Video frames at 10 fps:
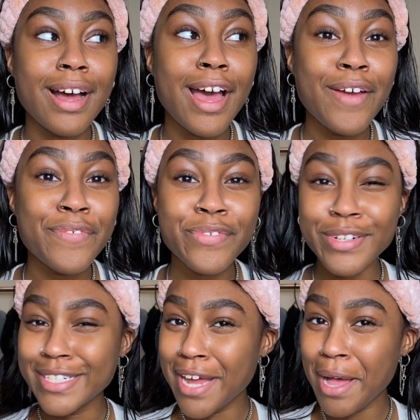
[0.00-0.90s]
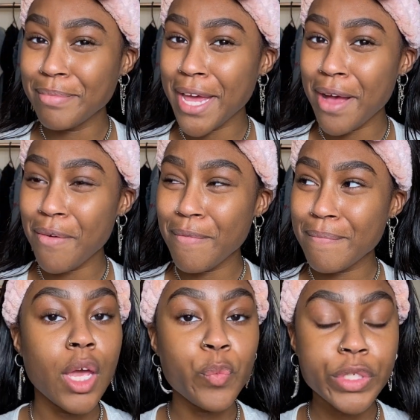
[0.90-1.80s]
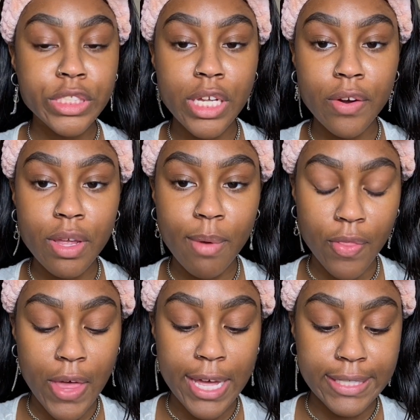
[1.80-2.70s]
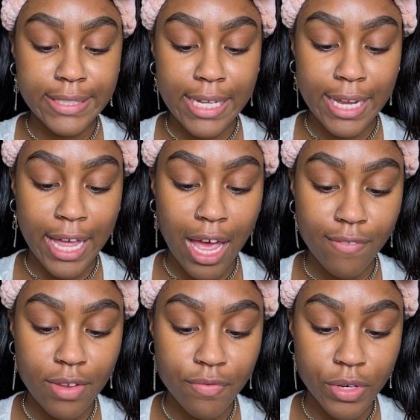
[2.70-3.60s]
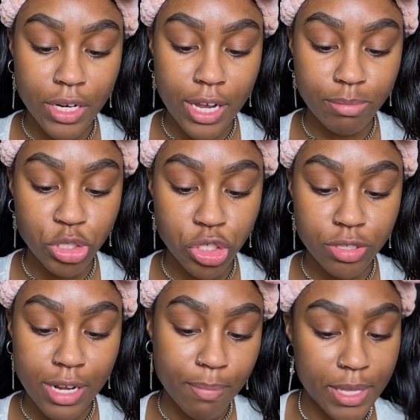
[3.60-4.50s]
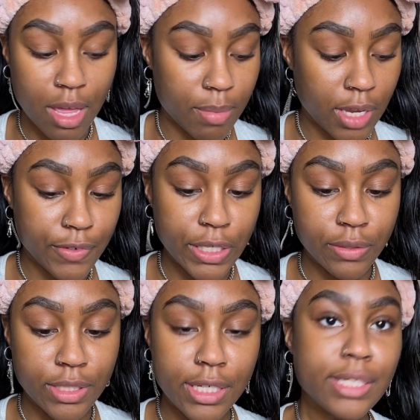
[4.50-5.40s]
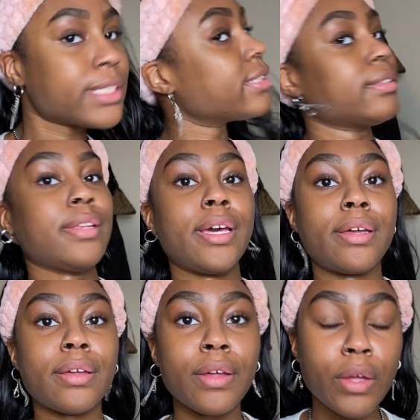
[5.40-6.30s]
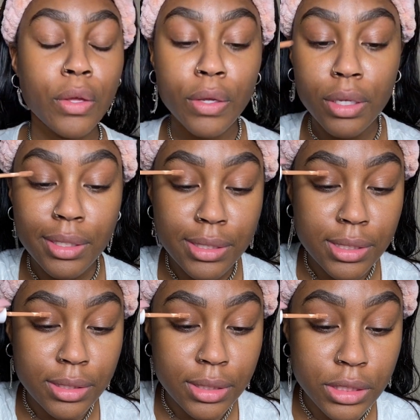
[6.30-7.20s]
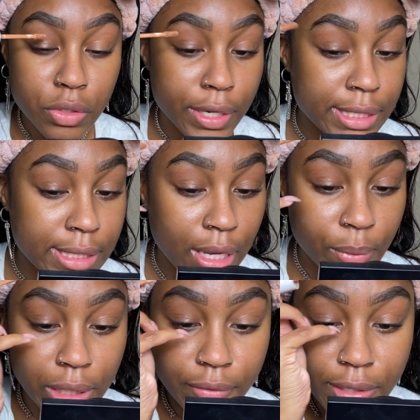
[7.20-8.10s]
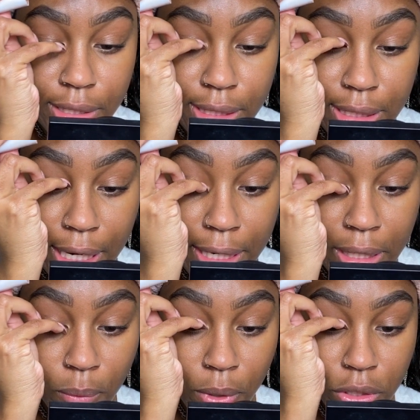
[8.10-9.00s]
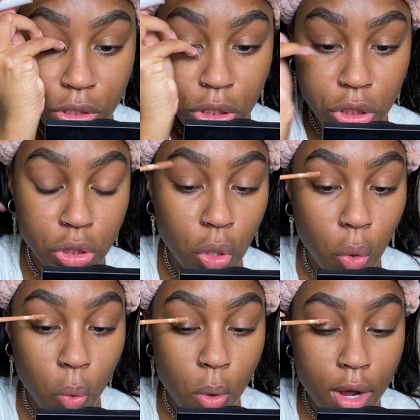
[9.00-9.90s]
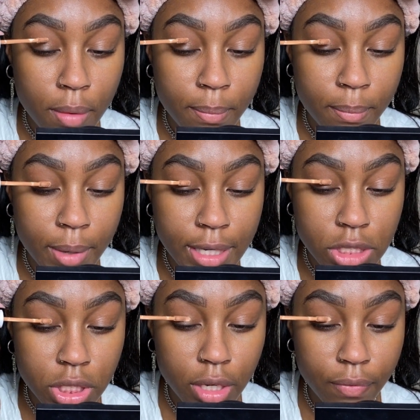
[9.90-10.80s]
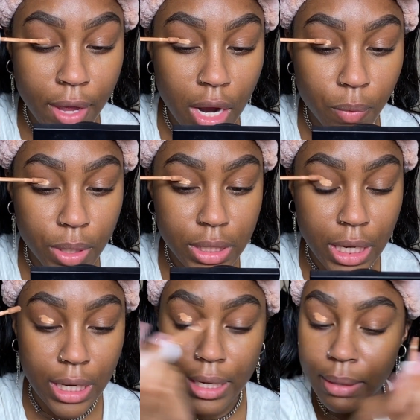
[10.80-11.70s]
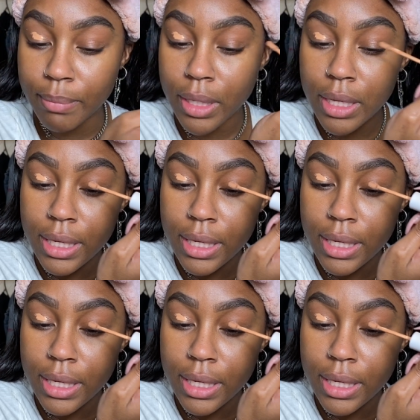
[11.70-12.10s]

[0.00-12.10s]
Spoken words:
I have free time now. And what's scary about that is like having free time should not be that big of a deal to us. Like, it's crazy that we live in a society where so much of our time